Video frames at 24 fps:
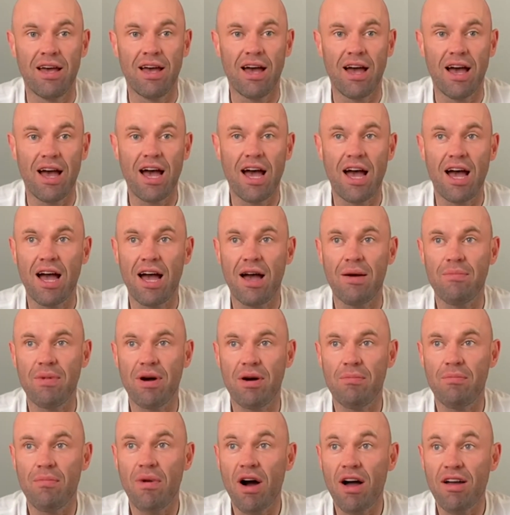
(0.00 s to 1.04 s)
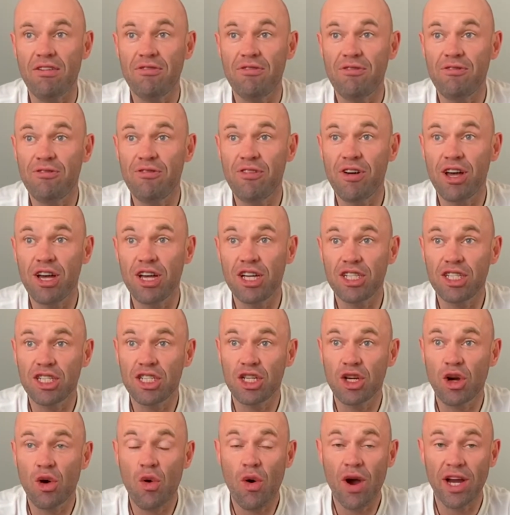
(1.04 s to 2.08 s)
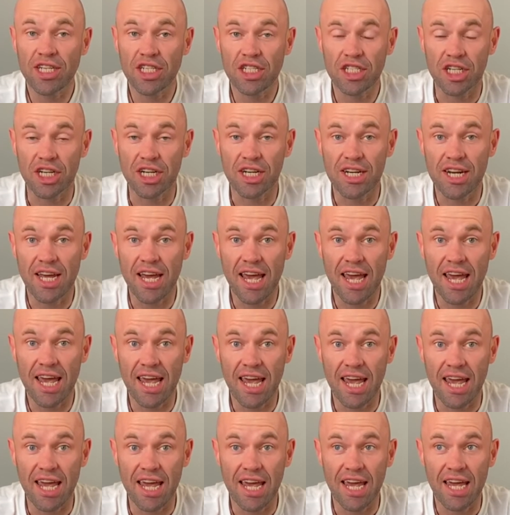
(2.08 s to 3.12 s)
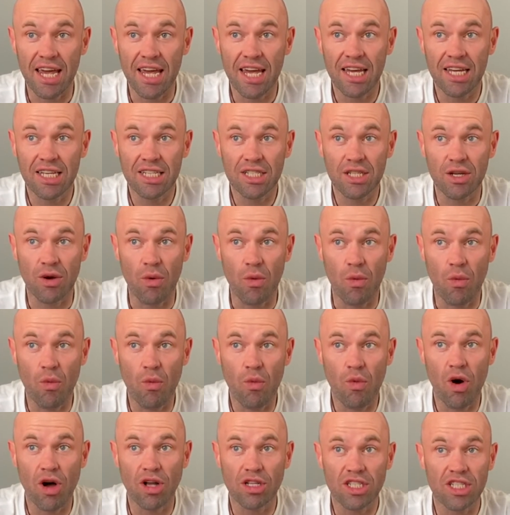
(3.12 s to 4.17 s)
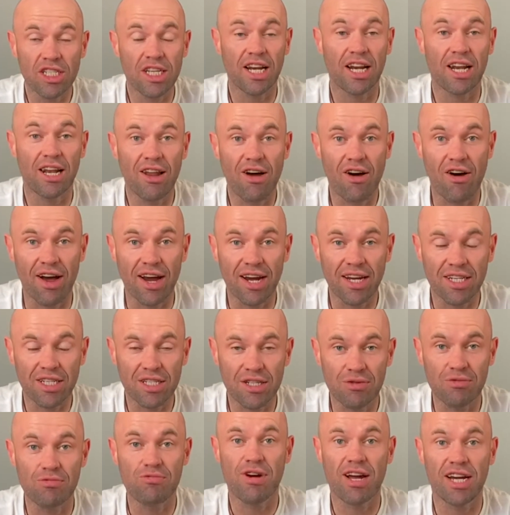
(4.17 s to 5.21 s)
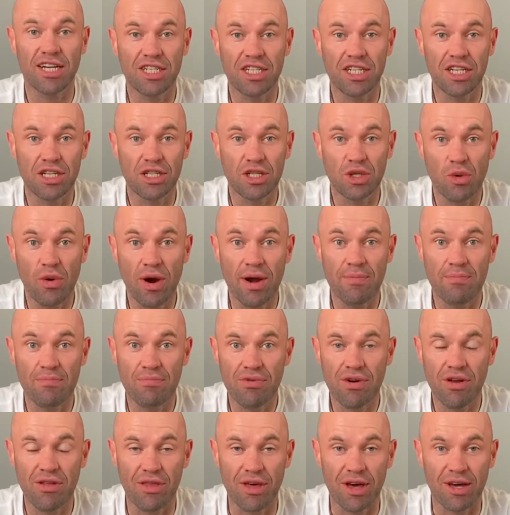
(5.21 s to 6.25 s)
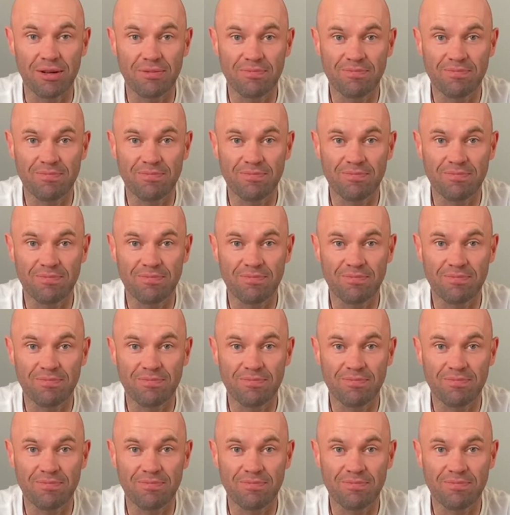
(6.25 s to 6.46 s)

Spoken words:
My first question is, what's it like to race your twin brother?